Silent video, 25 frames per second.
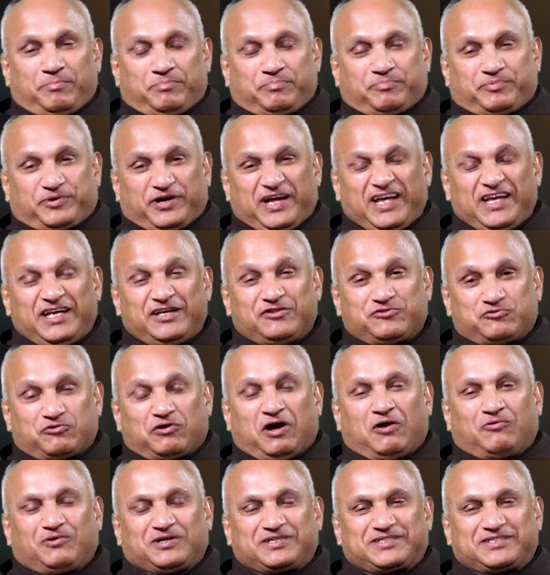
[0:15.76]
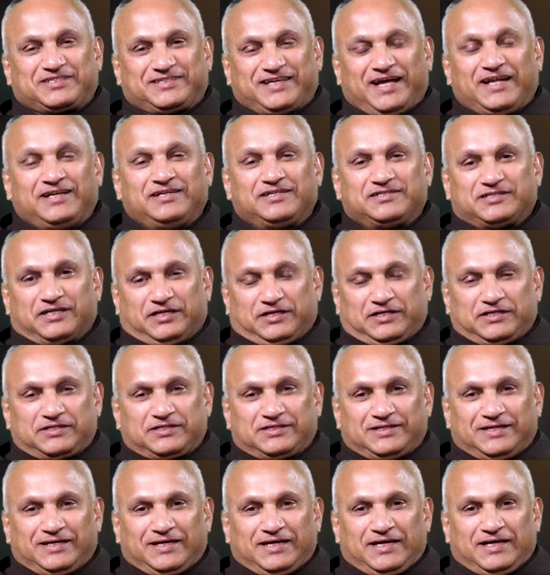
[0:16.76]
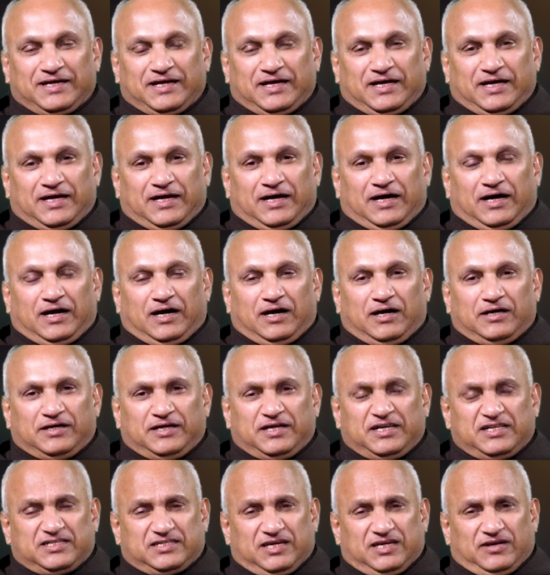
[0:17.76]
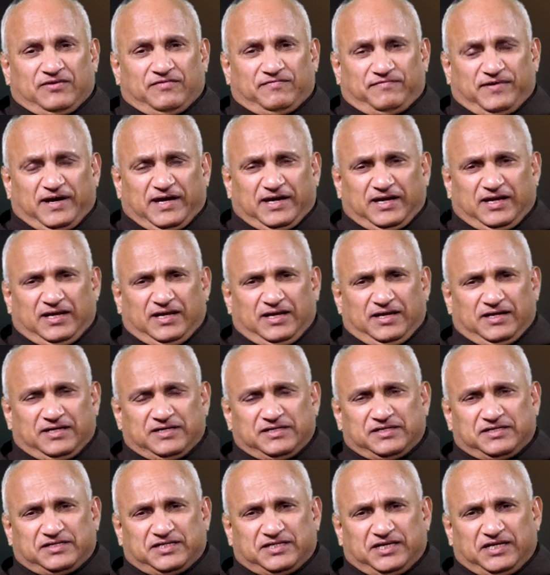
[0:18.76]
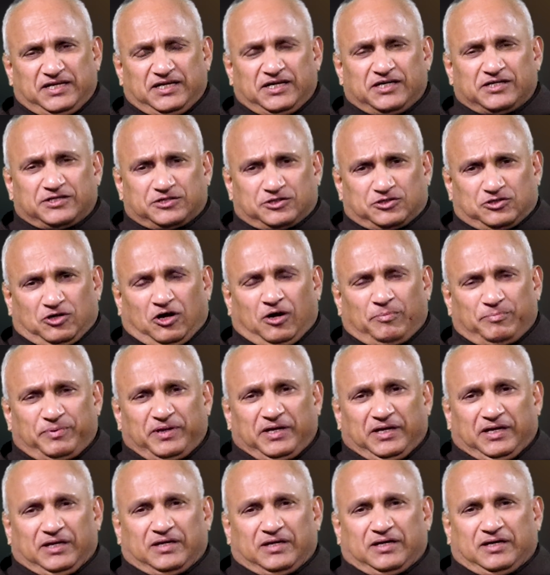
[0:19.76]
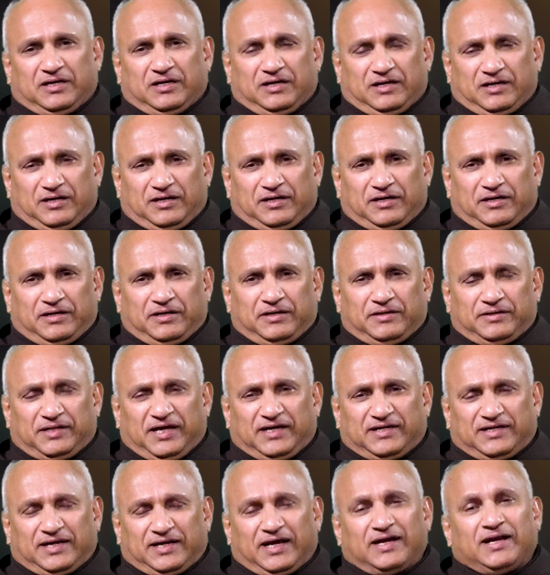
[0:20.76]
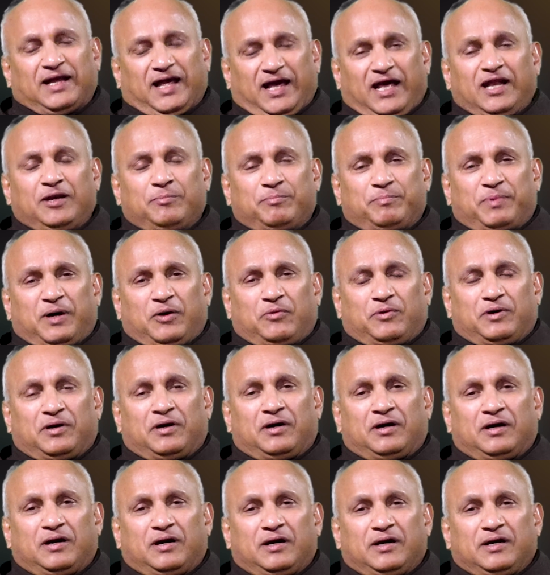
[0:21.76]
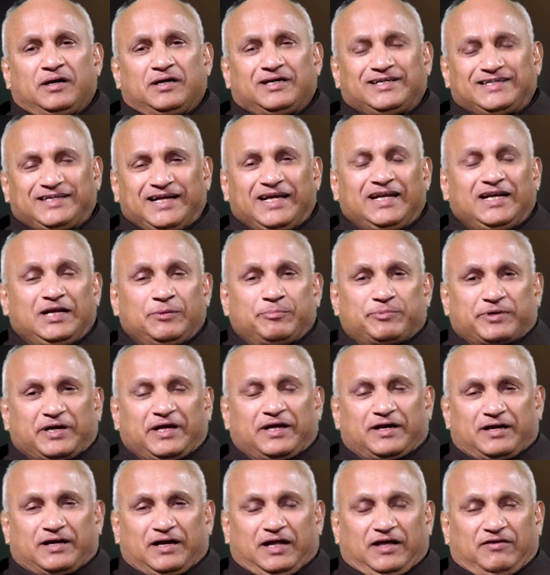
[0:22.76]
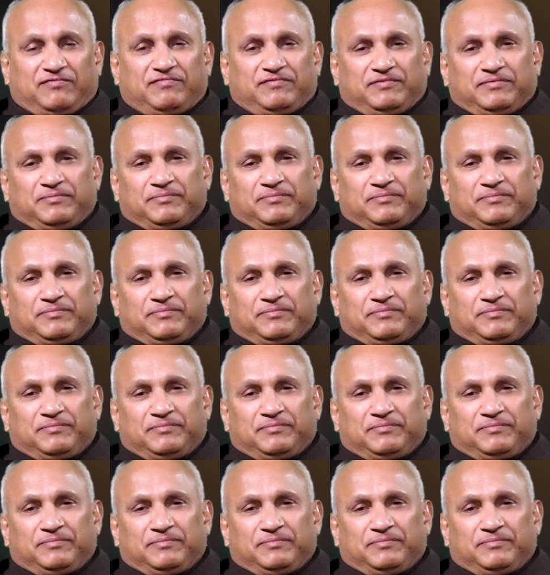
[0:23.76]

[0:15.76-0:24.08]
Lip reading: Praying through our senses is a very dear topic that can help our daily prayer life.